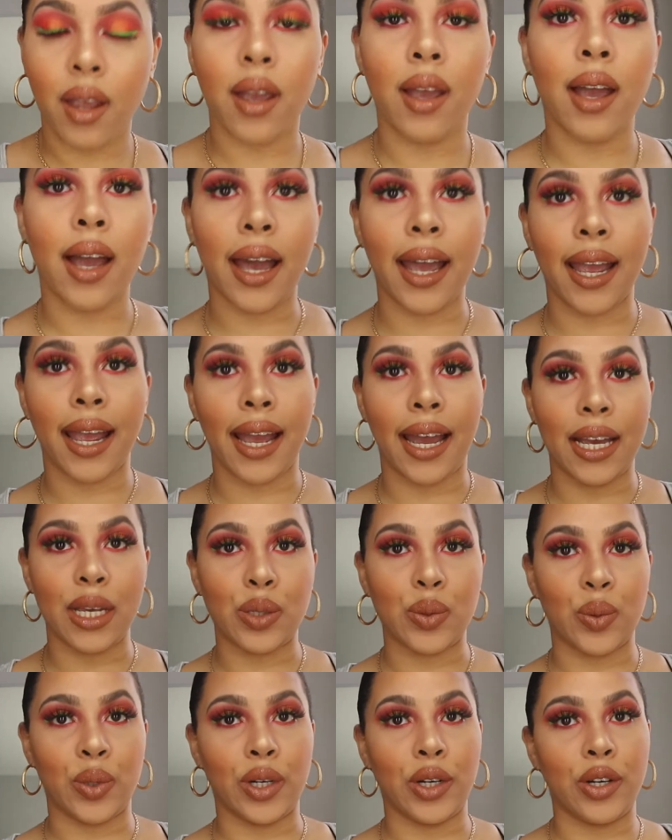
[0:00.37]
Hi
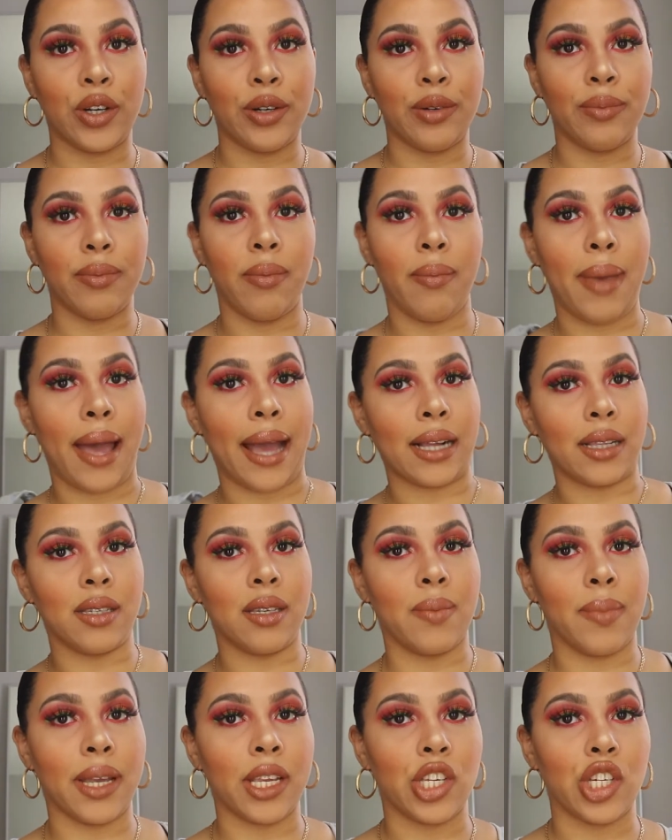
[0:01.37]
guys, welcome back
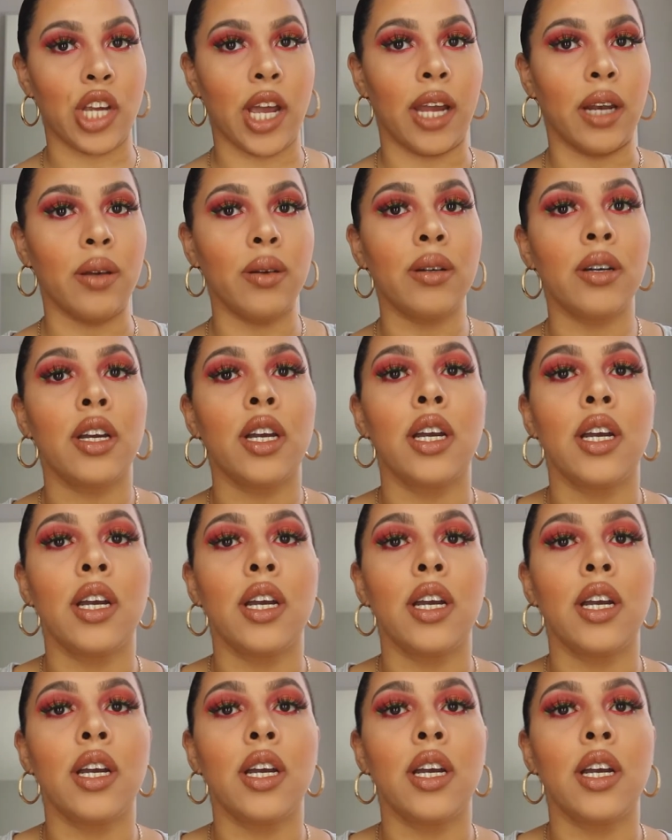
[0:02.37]
to my channel.